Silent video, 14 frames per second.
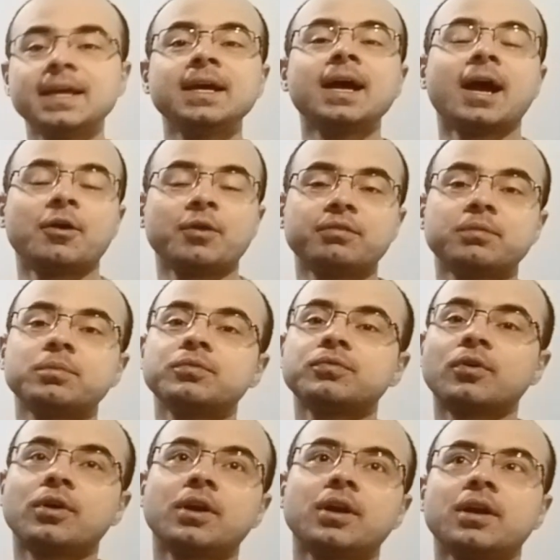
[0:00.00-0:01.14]
However,
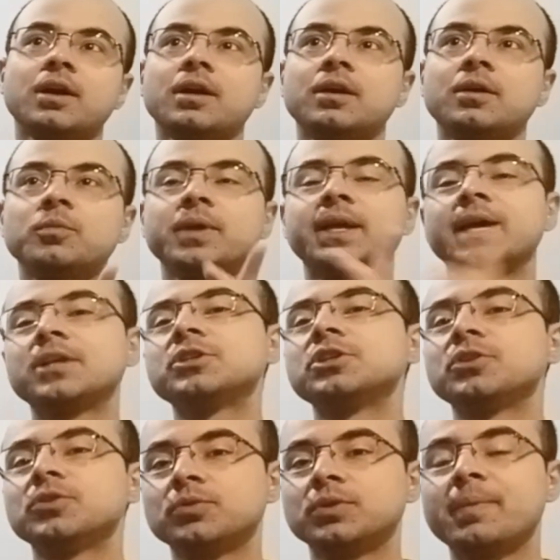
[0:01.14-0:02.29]
before we get
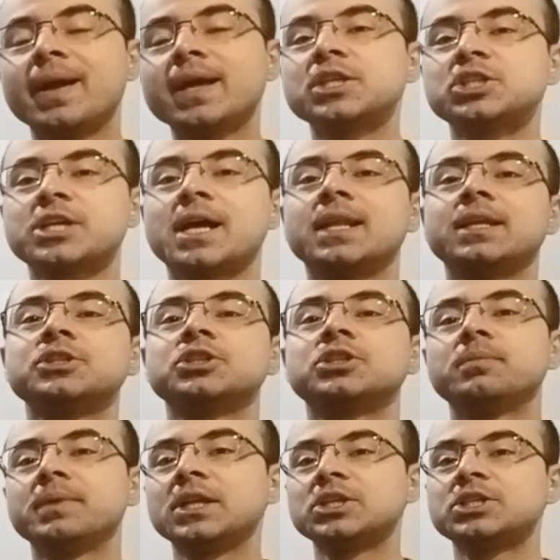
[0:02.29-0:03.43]
to the maxi challenge, the
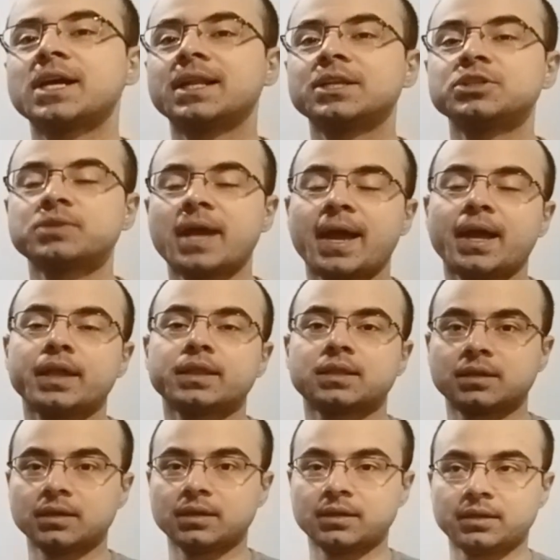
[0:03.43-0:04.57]
mini challenge has
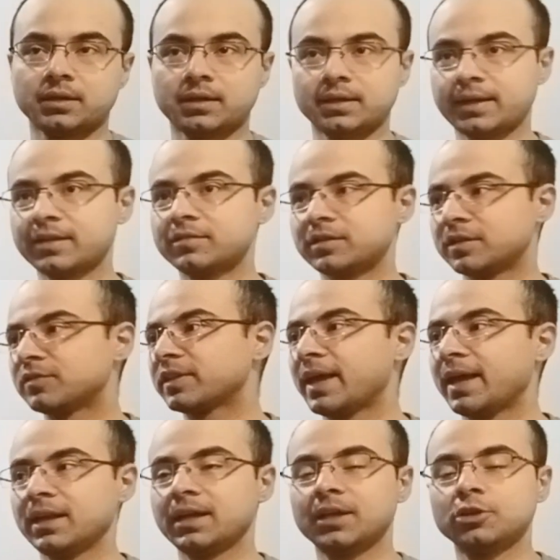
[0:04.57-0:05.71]
the contestants
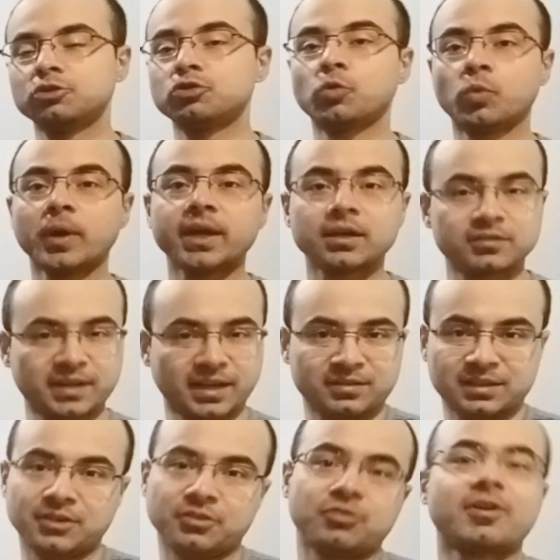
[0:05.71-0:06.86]
getting into quick,
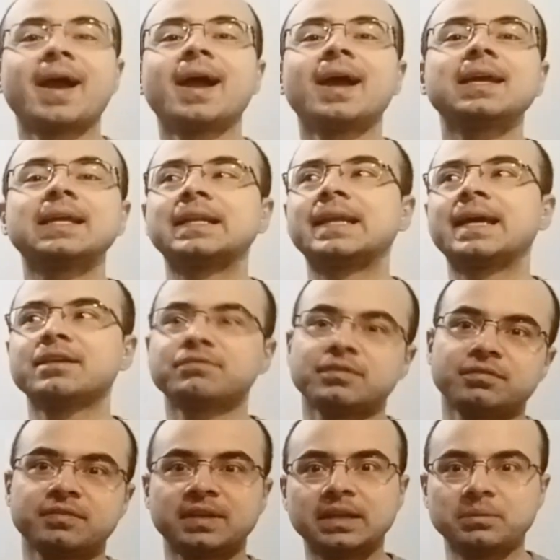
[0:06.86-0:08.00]
sexy drag in like
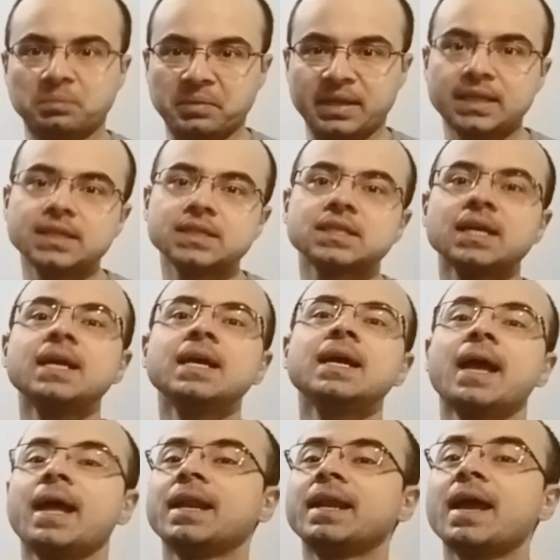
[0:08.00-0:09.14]
fifteen minutes,
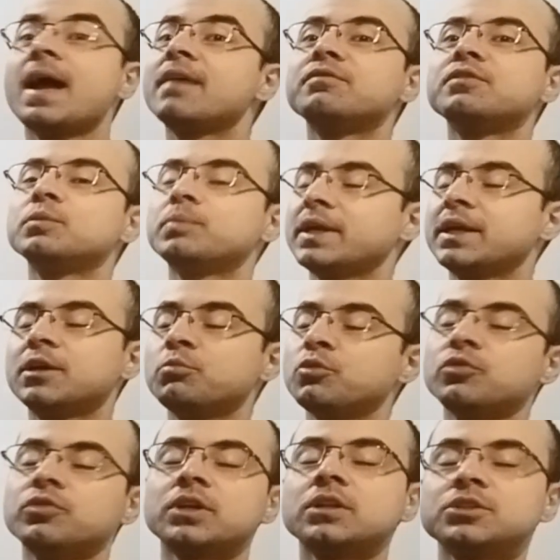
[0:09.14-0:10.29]
and they have to play a
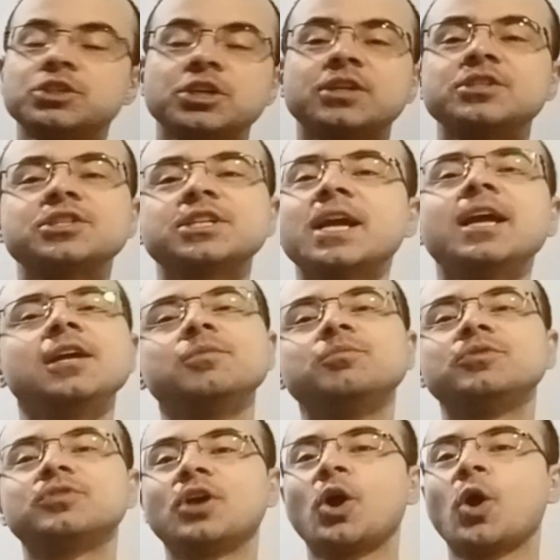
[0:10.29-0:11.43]
musical chairs game.
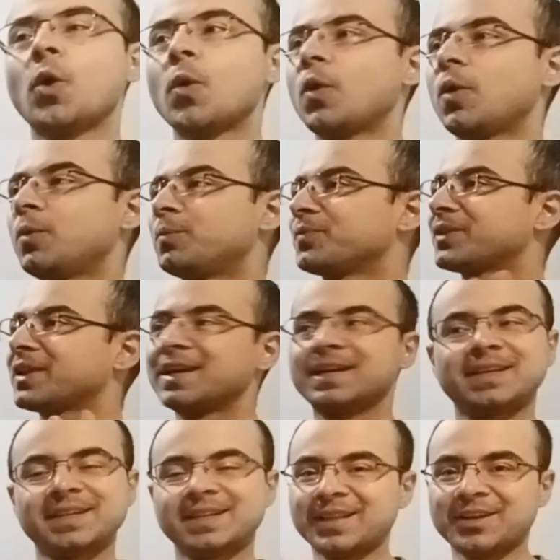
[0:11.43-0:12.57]
So
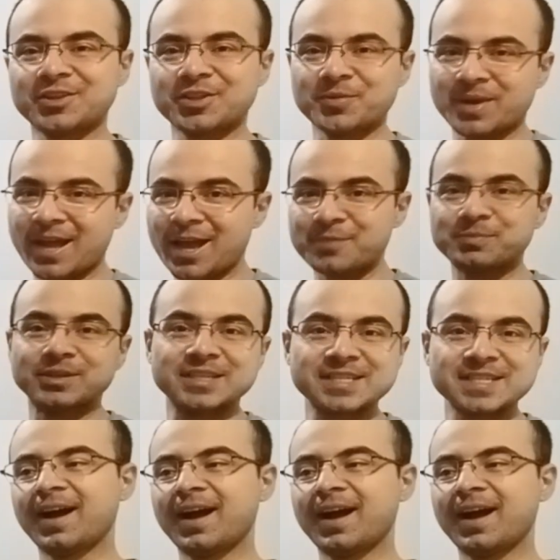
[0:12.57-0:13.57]
let's see what happens.